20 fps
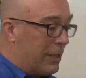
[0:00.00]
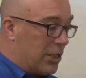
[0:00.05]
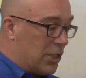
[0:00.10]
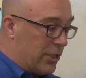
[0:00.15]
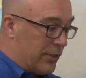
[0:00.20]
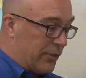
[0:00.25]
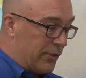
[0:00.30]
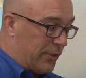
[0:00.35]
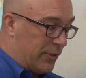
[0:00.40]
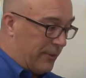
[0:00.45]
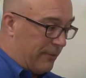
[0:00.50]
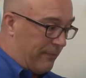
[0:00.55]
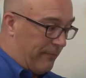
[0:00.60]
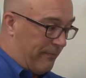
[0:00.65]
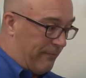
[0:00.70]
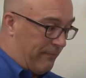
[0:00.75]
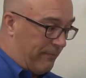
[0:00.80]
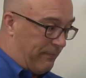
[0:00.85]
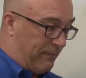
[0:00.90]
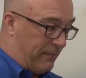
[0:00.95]
inches.
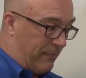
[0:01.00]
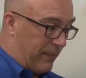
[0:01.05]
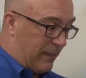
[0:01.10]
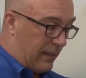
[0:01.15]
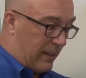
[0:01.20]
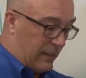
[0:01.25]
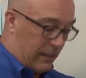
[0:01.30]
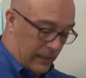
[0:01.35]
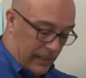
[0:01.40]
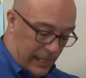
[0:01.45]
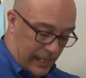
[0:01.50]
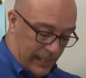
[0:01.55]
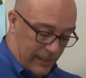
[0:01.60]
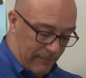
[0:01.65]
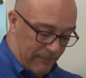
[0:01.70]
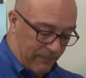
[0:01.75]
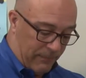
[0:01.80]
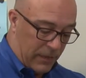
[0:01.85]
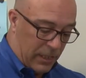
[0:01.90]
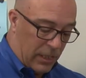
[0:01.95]
Okay?
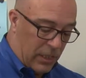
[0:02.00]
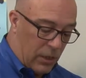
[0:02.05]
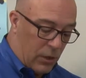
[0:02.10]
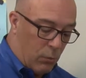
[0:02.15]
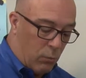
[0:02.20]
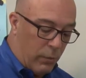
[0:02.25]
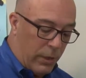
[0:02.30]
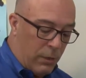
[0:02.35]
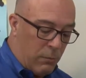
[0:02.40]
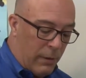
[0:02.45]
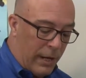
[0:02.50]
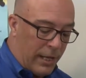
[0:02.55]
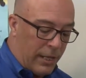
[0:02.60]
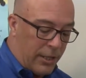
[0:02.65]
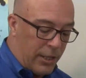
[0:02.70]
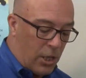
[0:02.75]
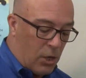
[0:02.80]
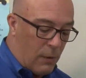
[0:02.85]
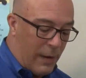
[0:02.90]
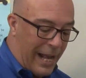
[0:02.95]
We want
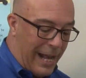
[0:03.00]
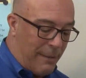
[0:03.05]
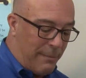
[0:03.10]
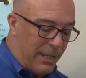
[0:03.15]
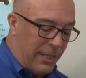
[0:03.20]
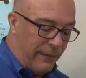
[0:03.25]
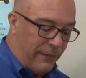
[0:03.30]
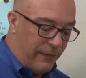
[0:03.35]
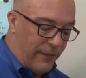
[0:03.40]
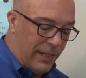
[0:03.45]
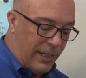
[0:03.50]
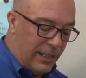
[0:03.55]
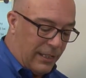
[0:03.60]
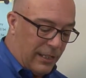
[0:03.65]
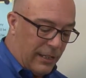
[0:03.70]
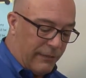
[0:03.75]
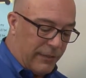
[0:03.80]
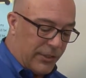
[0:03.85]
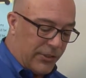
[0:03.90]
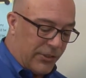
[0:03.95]
to know how many feet
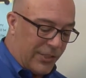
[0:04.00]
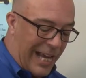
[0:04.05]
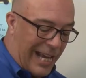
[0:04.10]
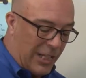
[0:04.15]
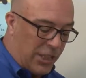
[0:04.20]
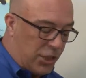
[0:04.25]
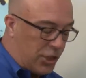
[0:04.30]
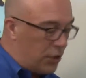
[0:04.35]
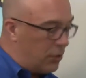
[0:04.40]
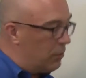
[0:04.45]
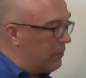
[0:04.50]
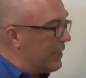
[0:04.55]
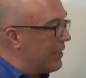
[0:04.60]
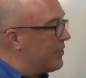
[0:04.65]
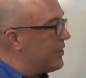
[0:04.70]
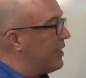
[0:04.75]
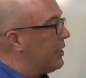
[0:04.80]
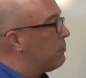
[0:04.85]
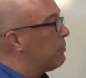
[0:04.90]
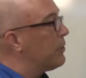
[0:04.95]
of the statue
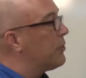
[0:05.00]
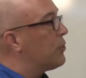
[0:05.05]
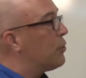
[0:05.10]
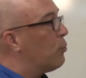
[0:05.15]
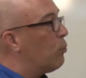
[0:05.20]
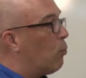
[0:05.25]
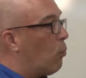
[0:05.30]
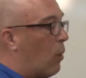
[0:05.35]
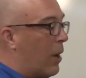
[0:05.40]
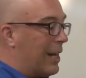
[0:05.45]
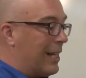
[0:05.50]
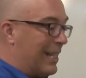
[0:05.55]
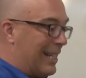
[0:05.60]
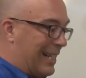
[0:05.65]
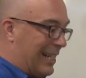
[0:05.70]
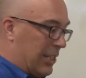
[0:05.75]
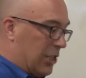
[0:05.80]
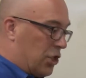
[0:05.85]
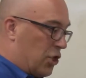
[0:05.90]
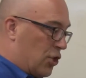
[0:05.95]
is equal to one
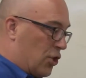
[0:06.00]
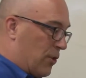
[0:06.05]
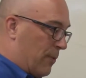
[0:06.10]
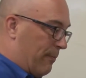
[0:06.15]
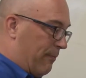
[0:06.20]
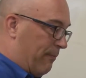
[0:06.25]
inch.